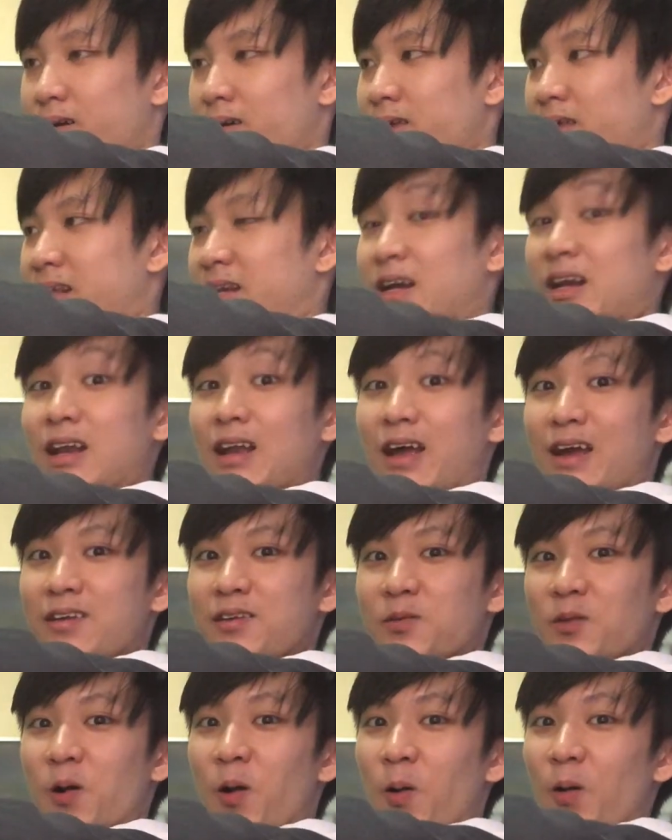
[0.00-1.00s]
inclined,
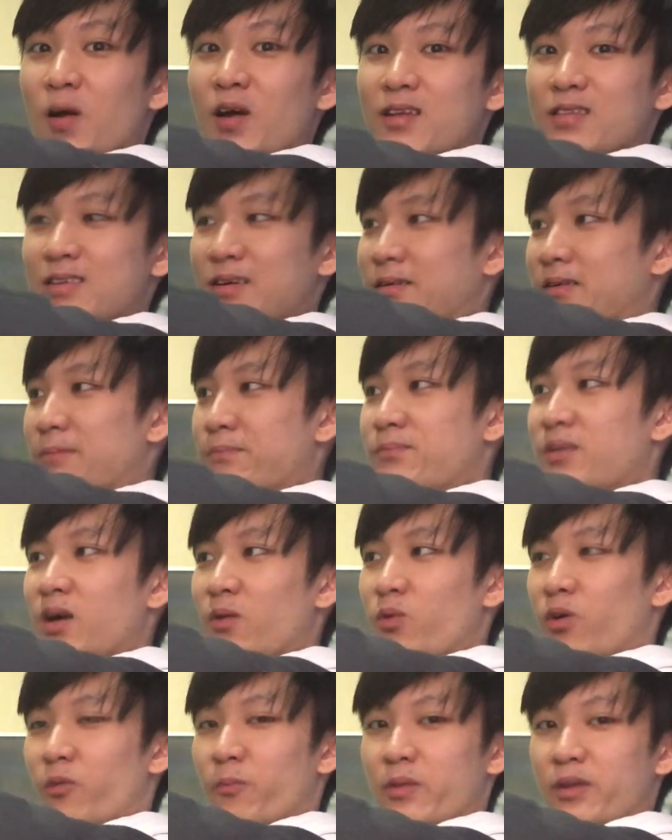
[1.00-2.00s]
you know. The blood
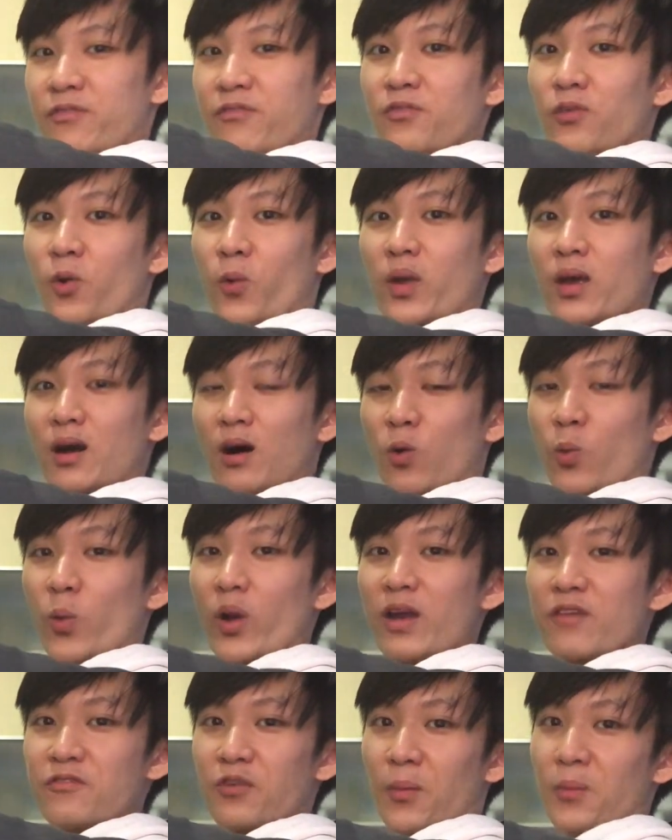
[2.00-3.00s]
will be flowing
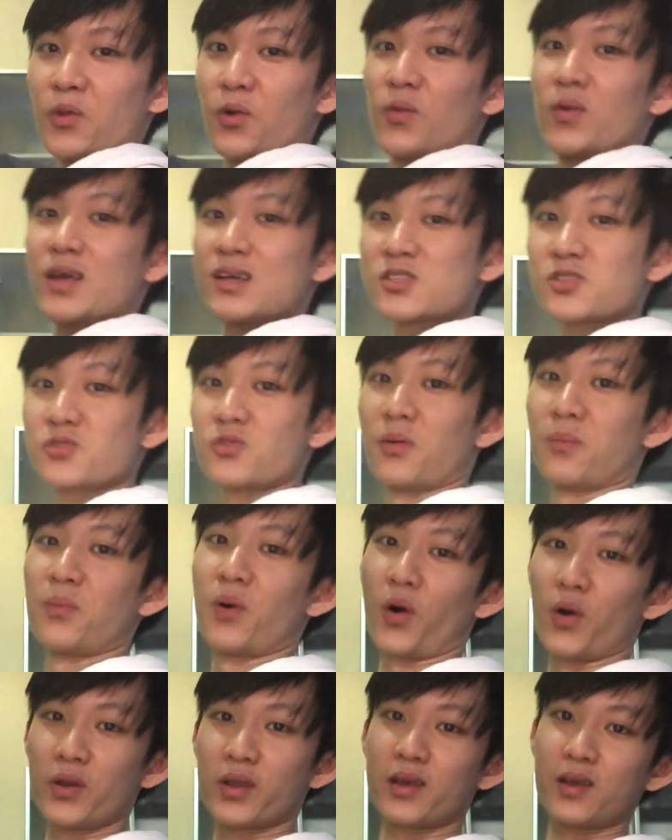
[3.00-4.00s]
away from your legs to your
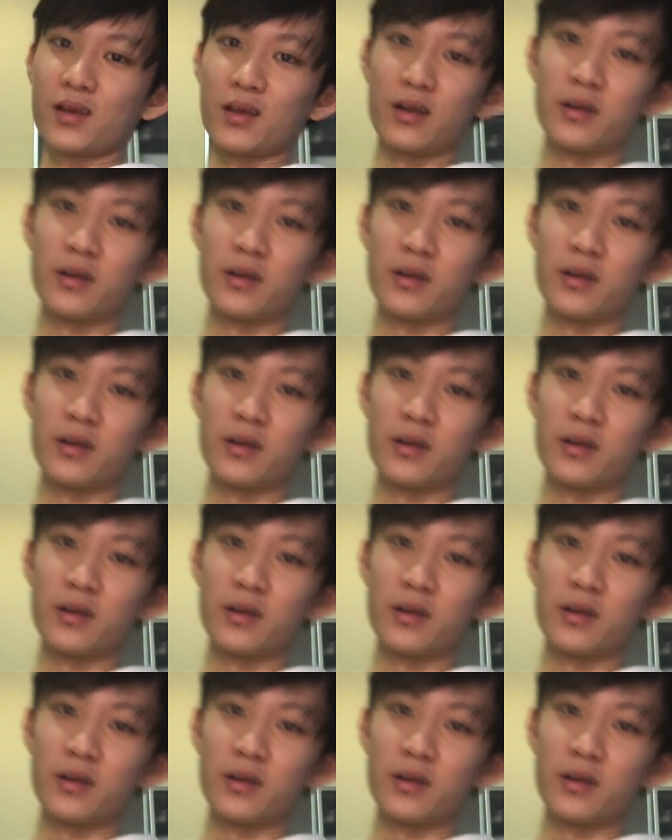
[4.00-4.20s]
body,